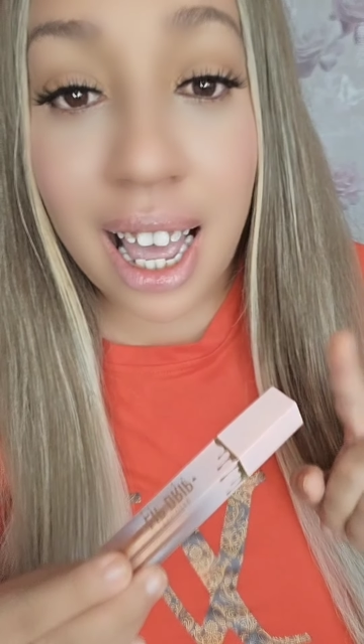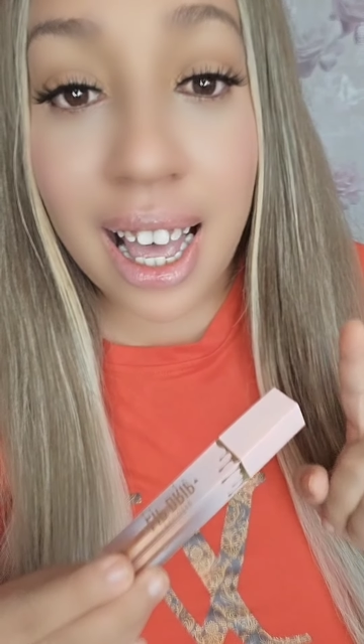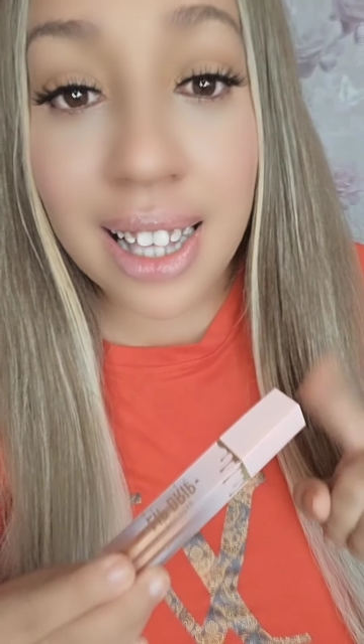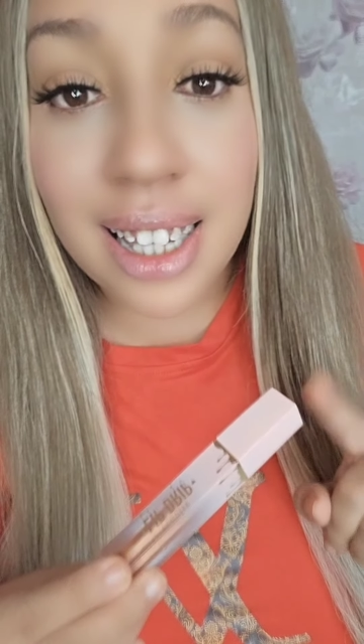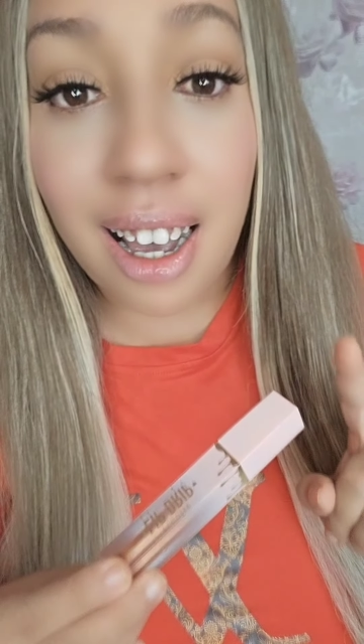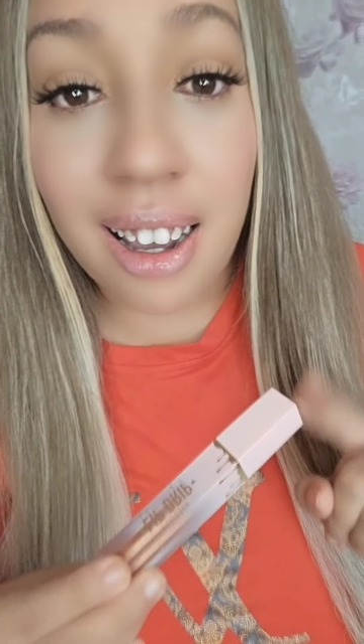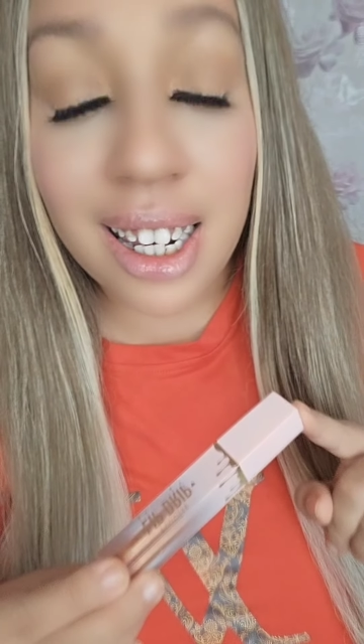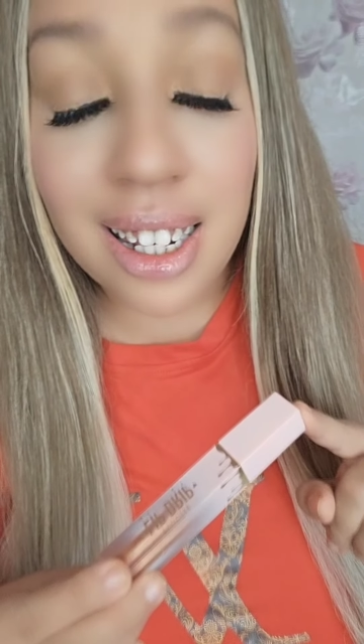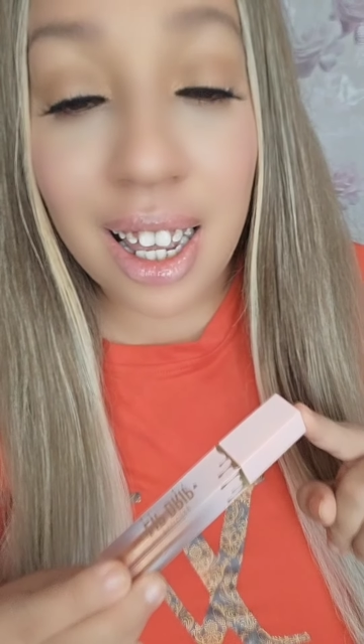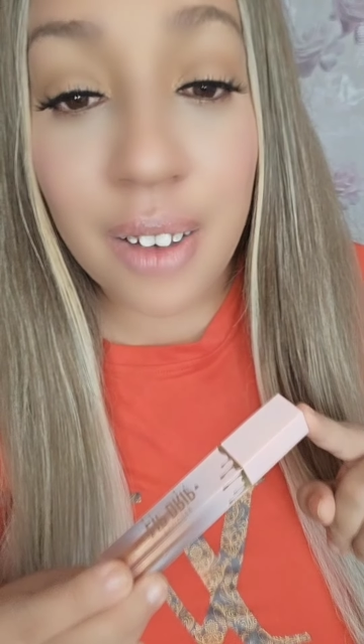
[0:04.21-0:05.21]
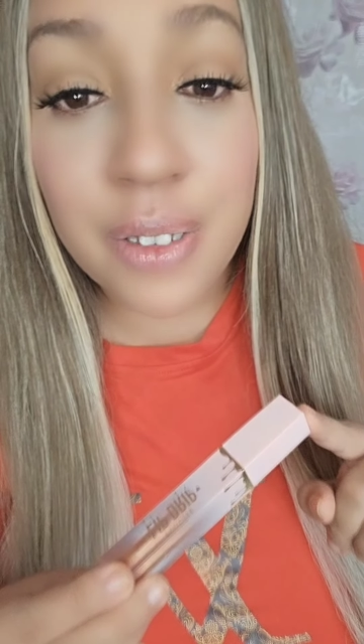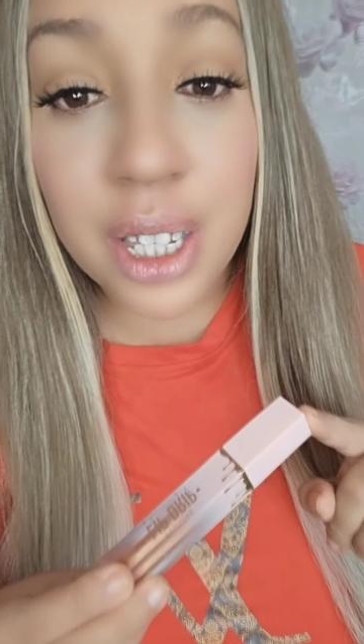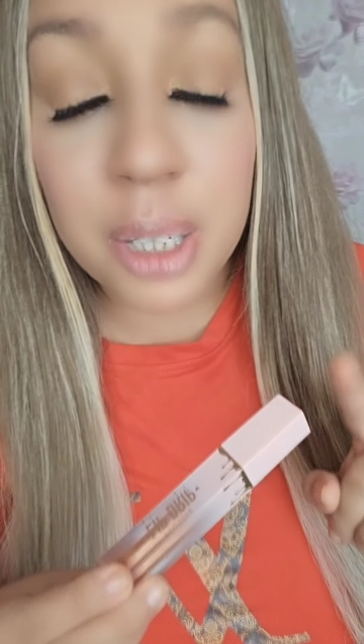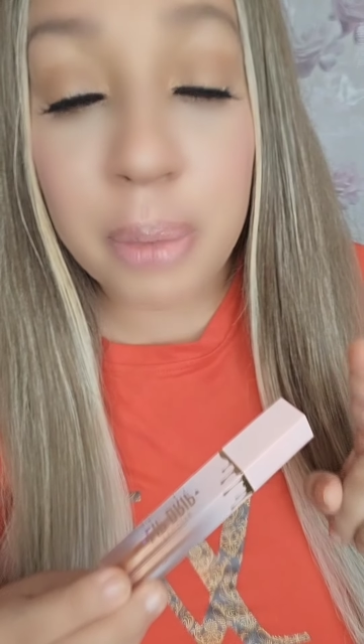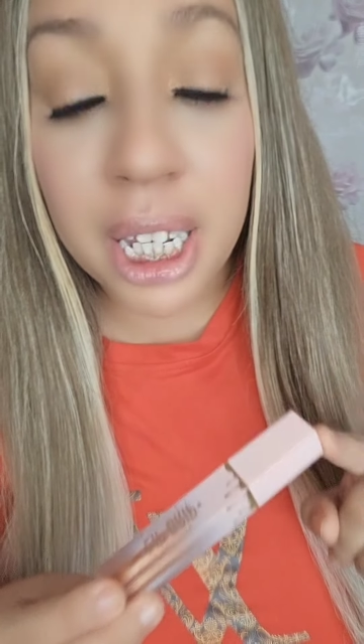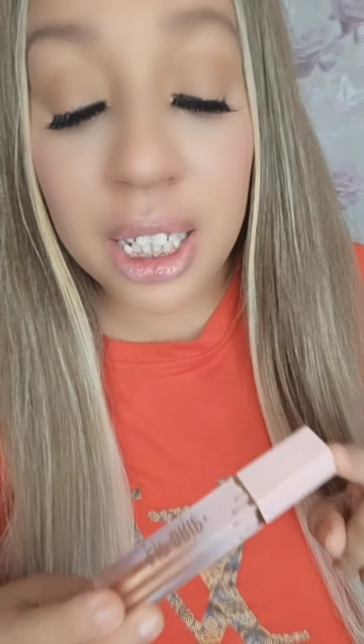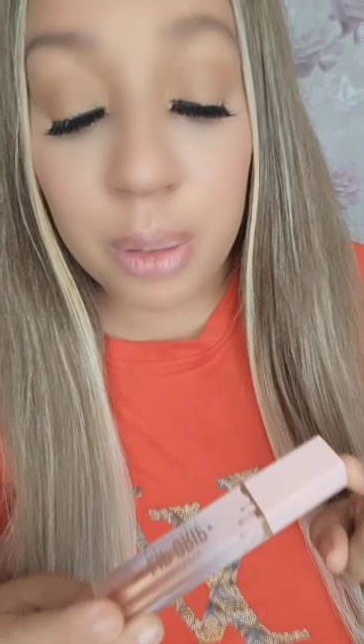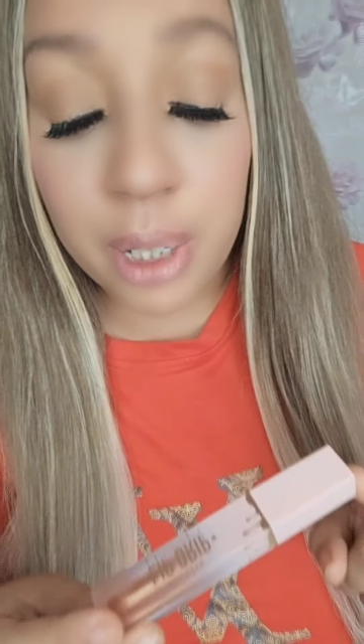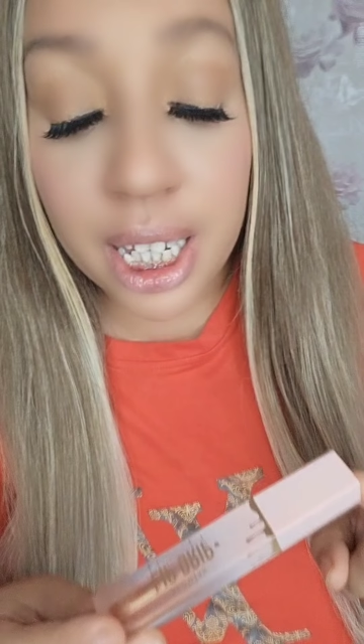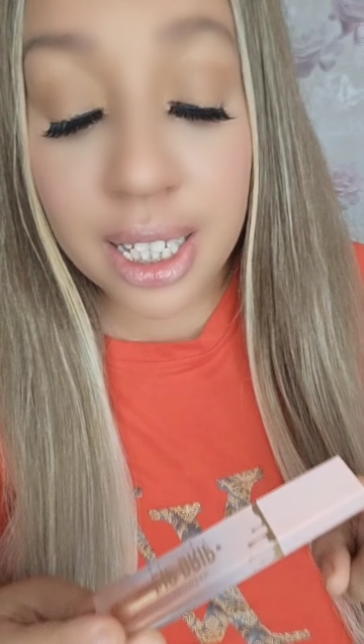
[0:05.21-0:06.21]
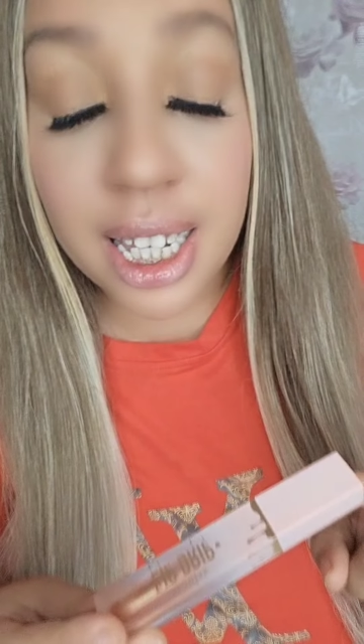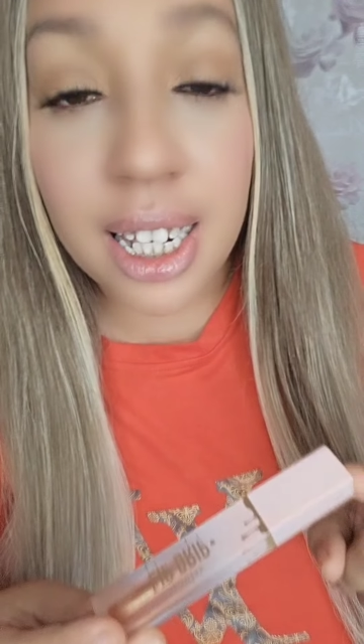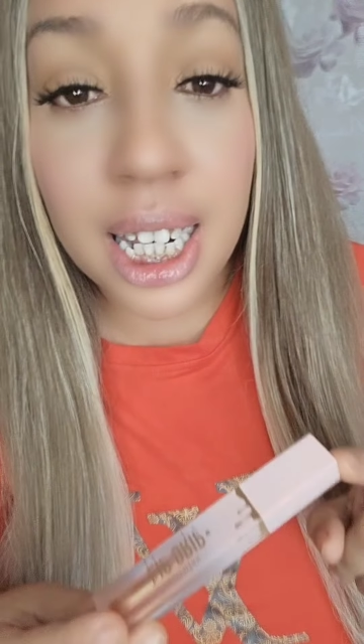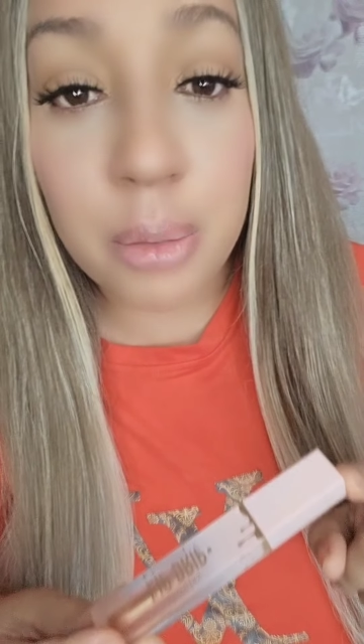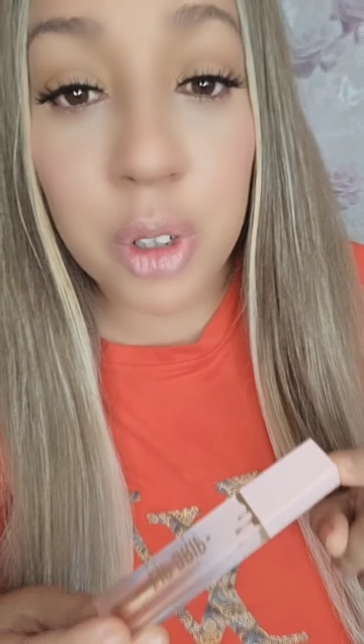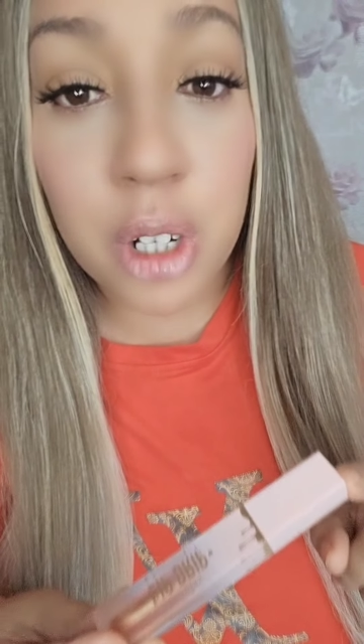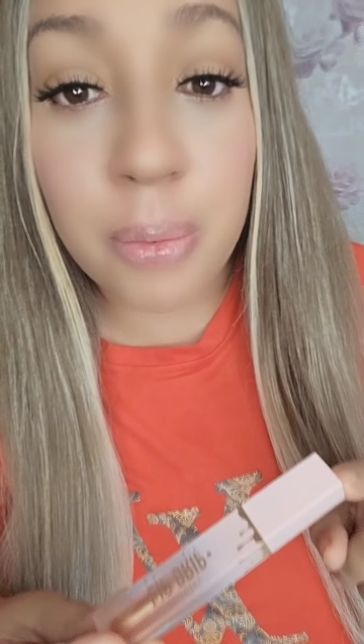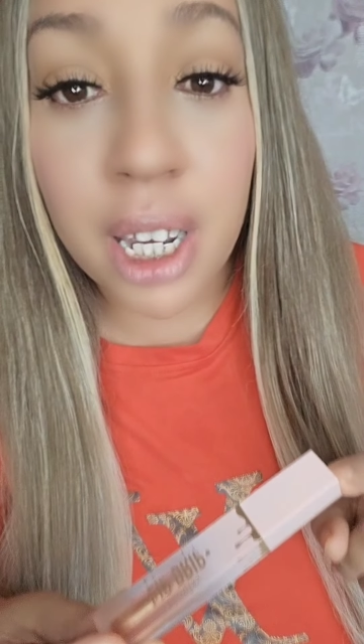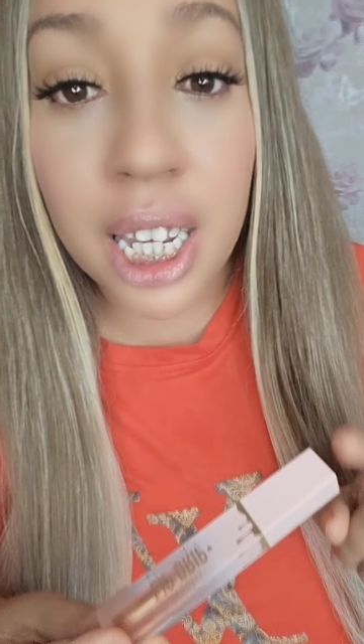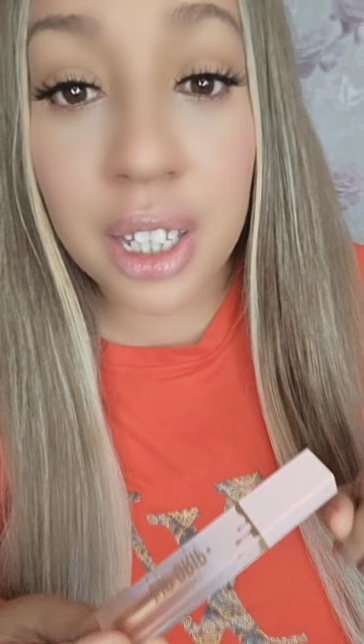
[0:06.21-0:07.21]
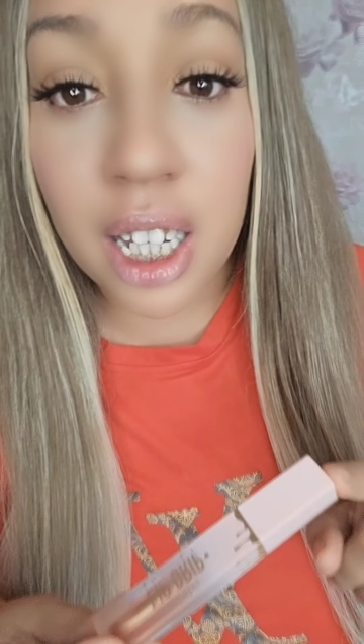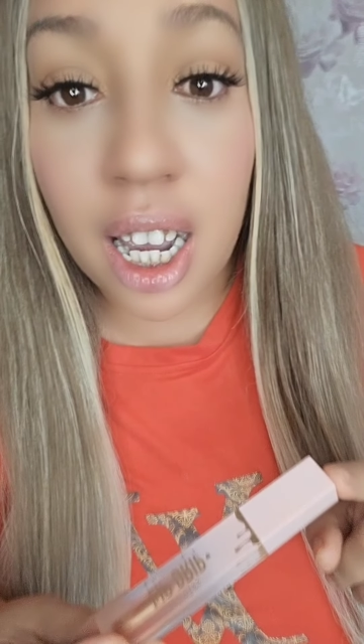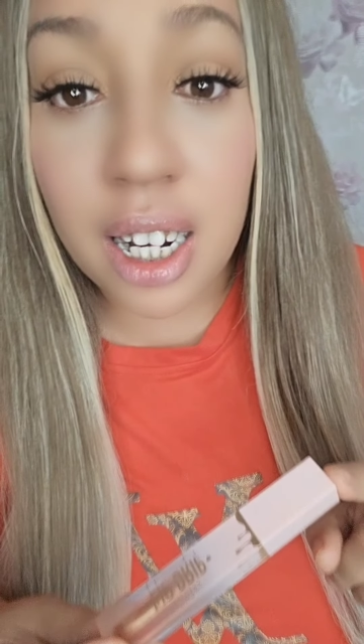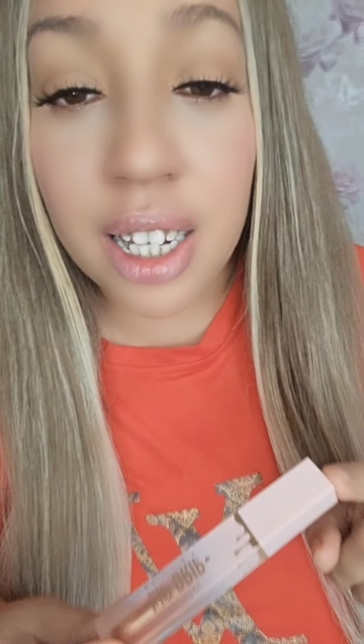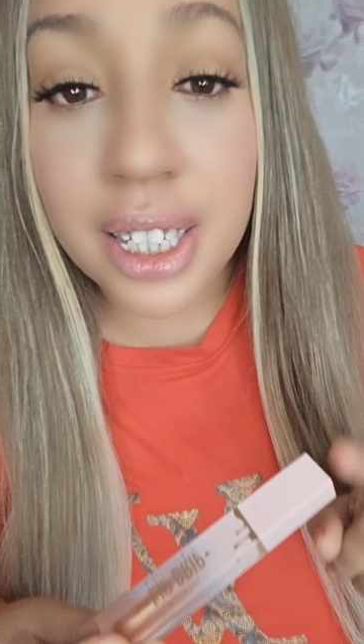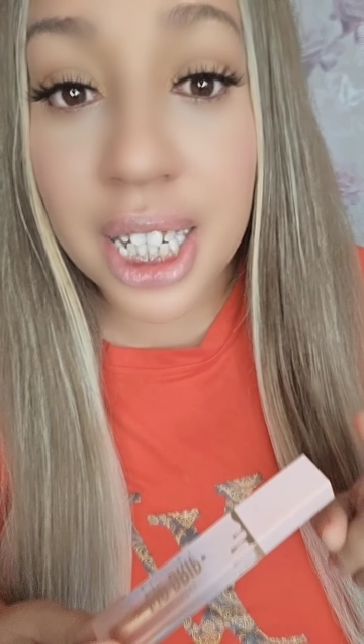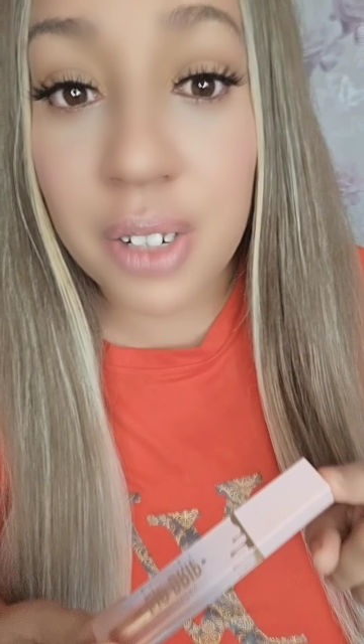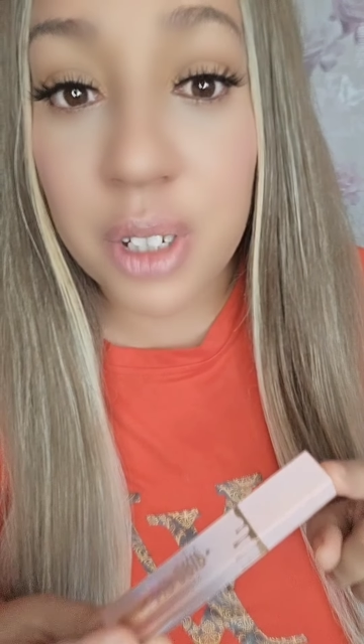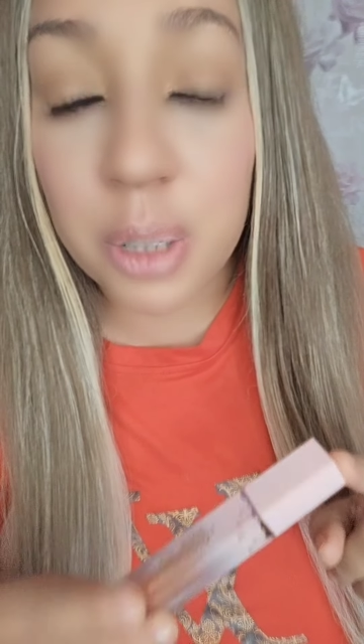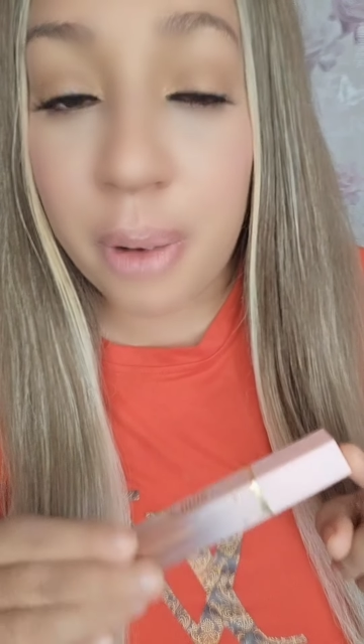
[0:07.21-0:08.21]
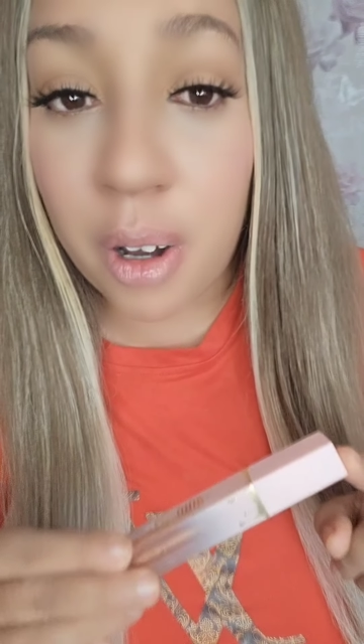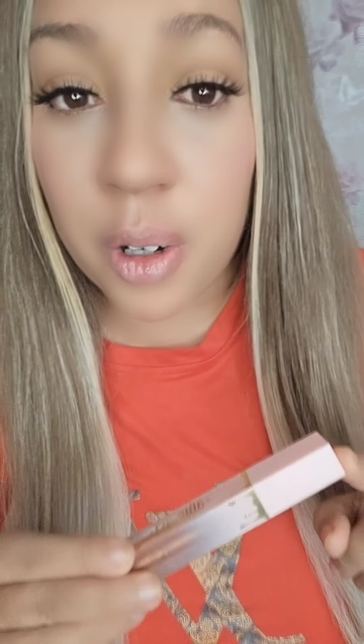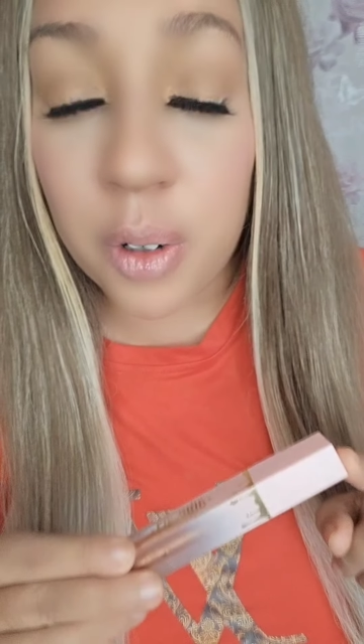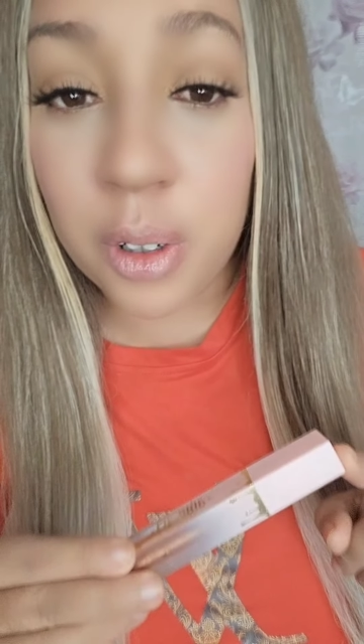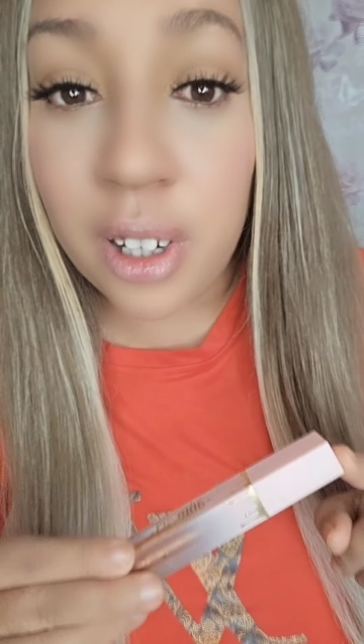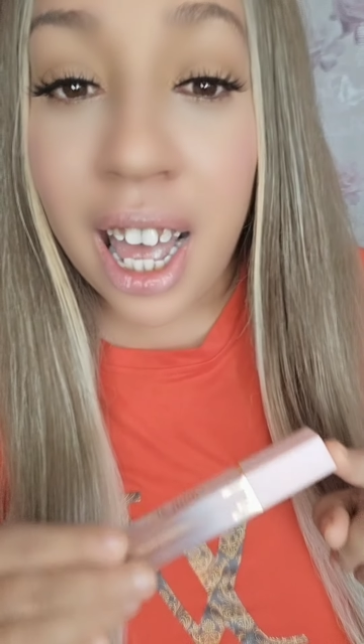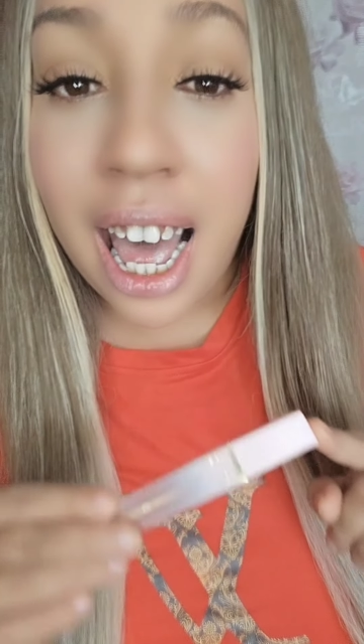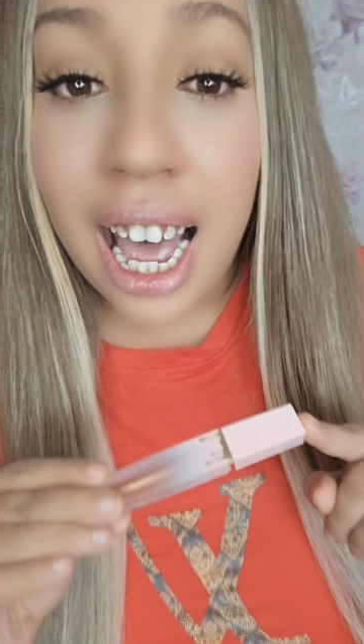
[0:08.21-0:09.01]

and I love this Plouise lip drip in the colour Secret Sparkle,